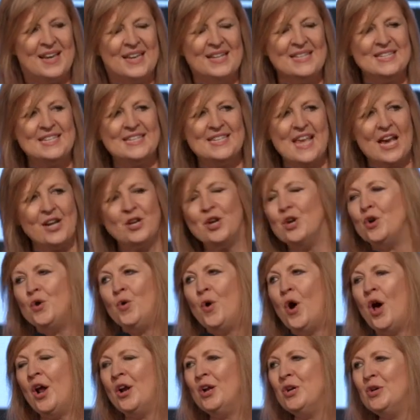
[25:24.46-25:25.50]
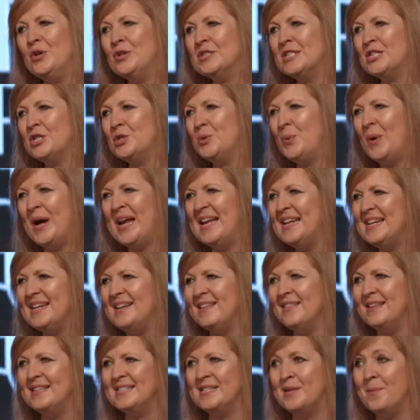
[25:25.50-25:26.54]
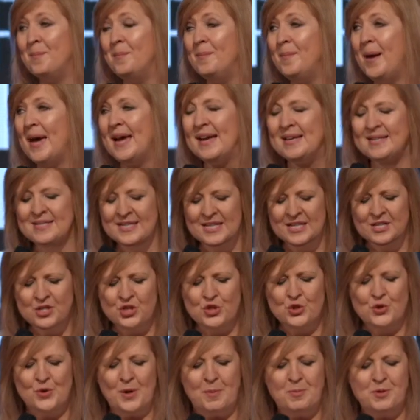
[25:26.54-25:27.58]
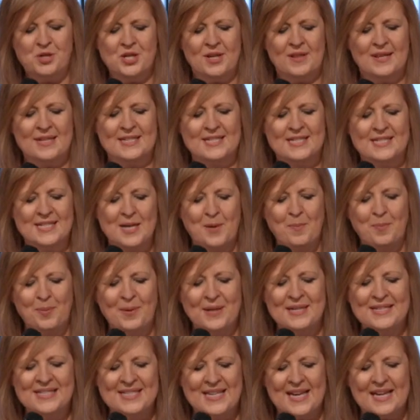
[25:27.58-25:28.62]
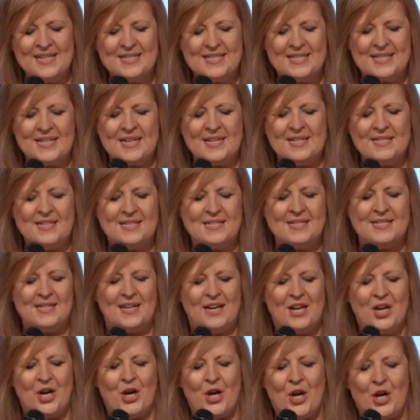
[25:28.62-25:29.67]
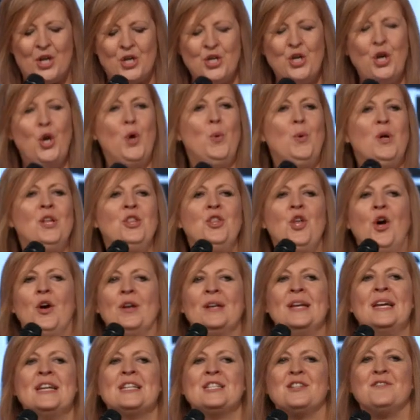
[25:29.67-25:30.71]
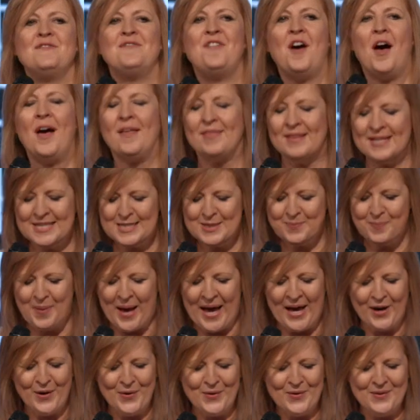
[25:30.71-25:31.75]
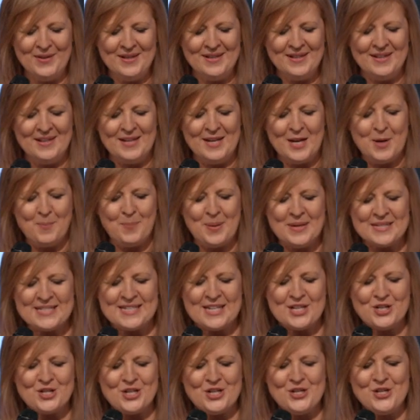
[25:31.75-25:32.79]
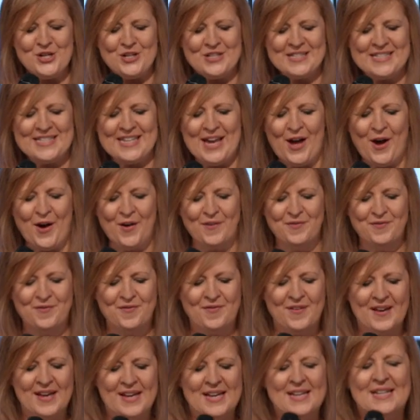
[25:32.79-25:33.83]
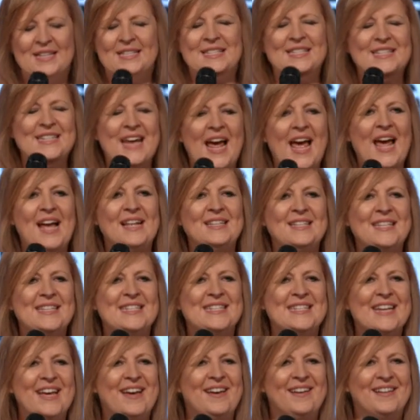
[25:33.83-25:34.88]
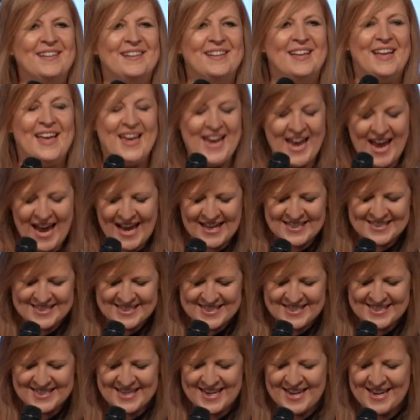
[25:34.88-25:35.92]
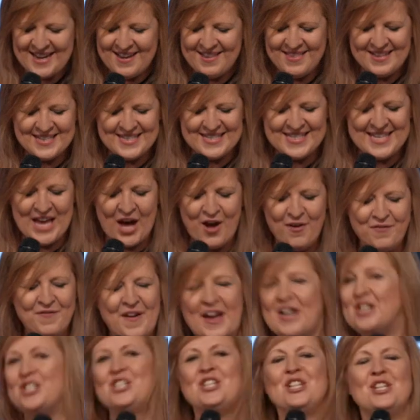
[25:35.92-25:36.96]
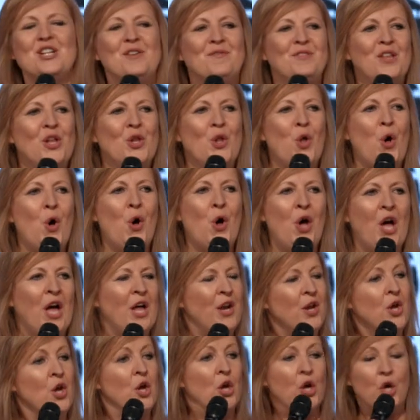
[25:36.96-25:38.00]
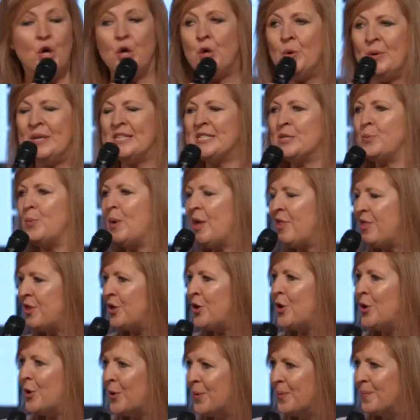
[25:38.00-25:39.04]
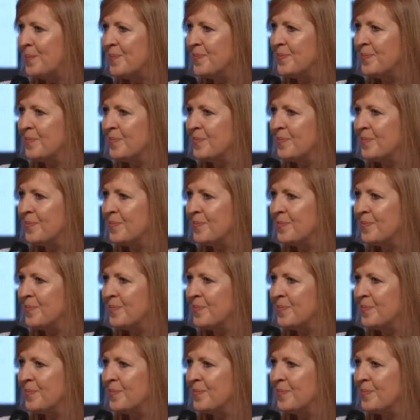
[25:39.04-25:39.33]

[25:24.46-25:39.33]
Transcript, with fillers: In 2 Chronicles 20, this amazing scripture that simply says this You will not need to fight this battle. Position yourself, stand still, and see the salvation of the Lord who is with you.